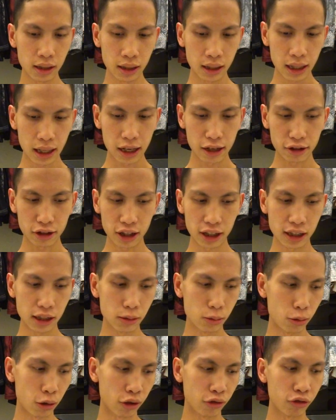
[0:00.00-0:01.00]
how
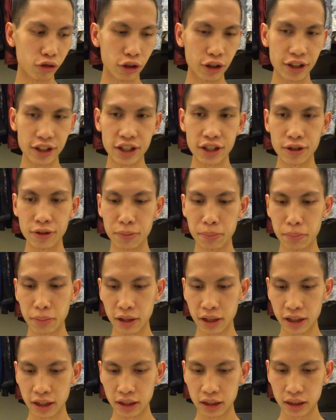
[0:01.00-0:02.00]
things work for you,
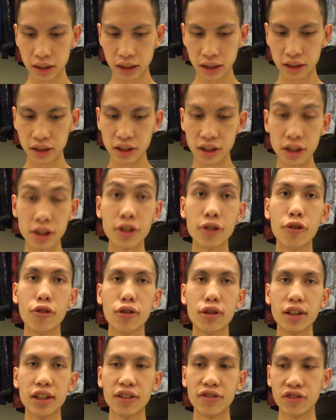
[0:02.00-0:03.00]
because it's your
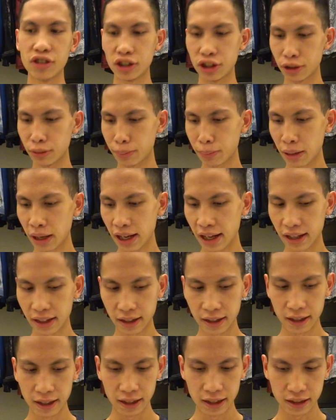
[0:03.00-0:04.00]
individual path
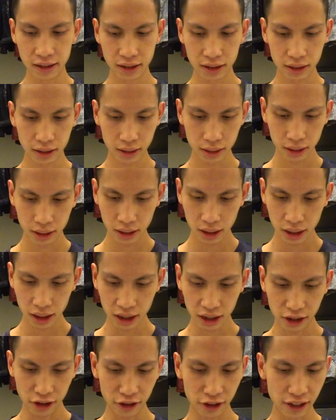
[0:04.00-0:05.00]
and it's
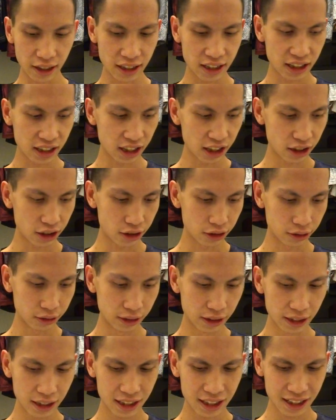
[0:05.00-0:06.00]
your
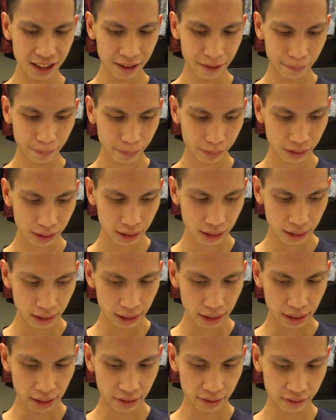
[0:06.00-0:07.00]
instinctualness
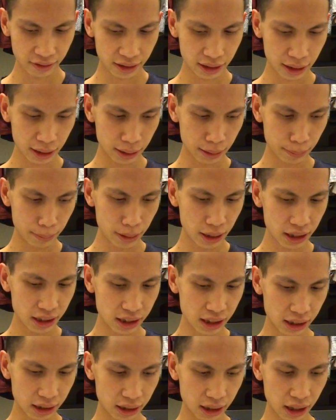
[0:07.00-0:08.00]
of the
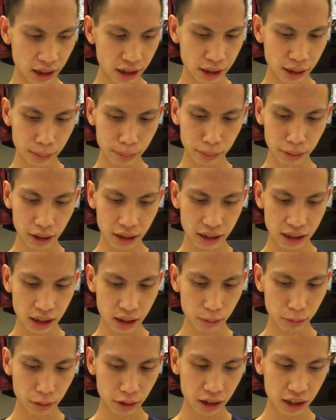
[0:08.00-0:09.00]
magic that you place
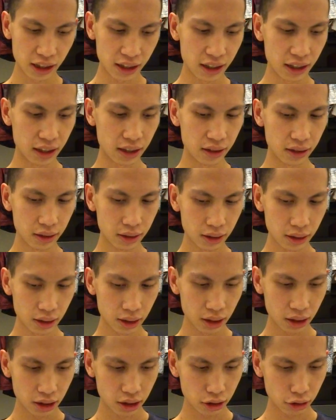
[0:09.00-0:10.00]
within it.
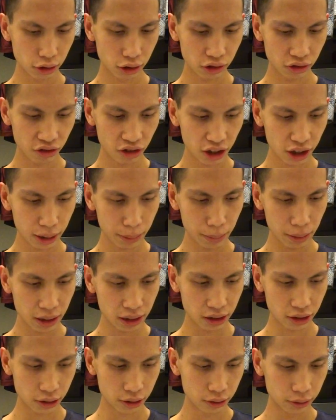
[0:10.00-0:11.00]
So it's very
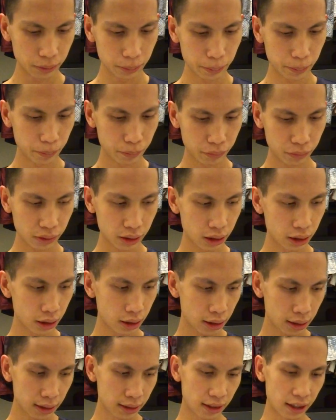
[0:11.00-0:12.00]
magical.
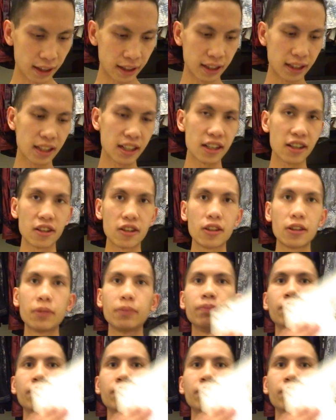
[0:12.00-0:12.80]
Like here,